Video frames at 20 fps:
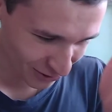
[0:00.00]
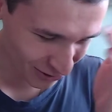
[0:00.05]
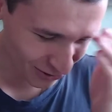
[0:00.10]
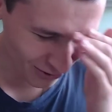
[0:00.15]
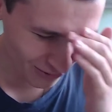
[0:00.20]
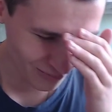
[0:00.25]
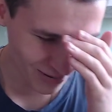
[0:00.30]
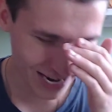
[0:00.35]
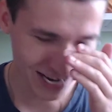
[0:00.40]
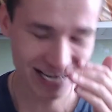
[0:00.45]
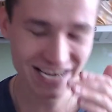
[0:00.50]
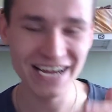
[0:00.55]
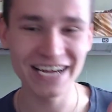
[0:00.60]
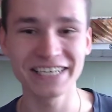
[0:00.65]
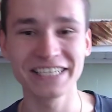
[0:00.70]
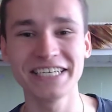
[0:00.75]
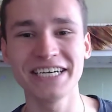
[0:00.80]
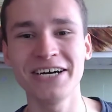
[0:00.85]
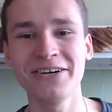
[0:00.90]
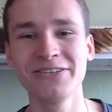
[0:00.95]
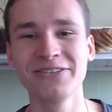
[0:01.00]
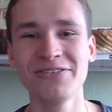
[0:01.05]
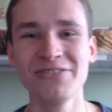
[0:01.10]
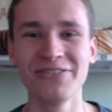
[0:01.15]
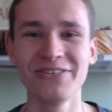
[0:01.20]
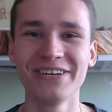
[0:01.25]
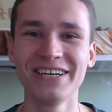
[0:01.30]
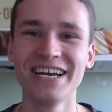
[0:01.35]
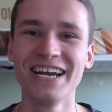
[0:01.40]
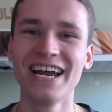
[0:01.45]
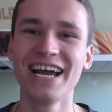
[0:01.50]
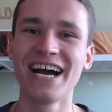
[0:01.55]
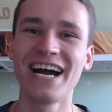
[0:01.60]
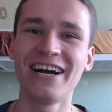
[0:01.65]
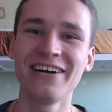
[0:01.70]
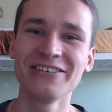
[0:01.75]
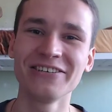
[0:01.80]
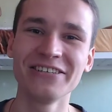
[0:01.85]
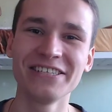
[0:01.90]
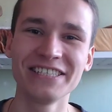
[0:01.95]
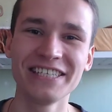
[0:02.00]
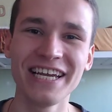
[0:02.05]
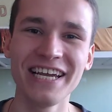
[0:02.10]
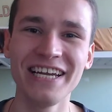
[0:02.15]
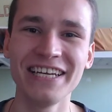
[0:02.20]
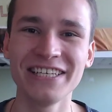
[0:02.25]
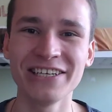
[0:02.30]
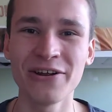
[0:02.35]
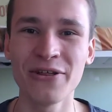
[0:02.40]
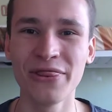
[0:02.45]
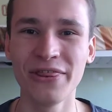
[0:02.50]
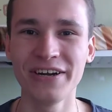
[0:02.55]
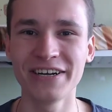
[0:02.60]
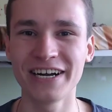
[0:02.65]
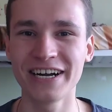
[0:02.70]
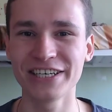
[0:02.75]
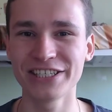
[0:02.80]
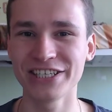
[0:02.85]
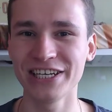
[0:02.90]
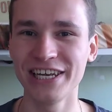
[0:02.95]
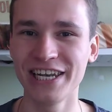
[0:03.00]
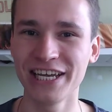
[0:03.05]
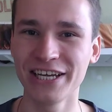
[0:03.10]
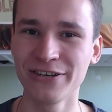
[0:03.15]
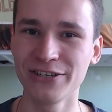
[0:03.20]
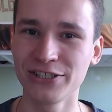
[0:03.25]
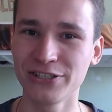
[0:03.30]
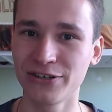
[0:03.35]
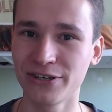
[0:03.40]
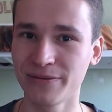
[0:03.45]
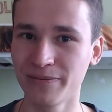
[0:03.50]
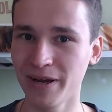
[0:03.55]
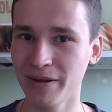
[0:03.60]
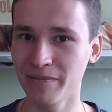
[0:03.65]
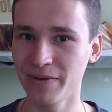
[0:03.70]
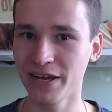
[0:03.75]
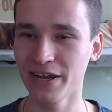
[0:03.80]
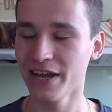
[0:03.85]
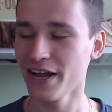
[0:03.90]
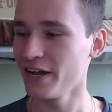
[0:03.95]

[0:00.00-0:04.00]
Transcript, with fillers: Oh my god, how to how to say it on the Russian language or maybe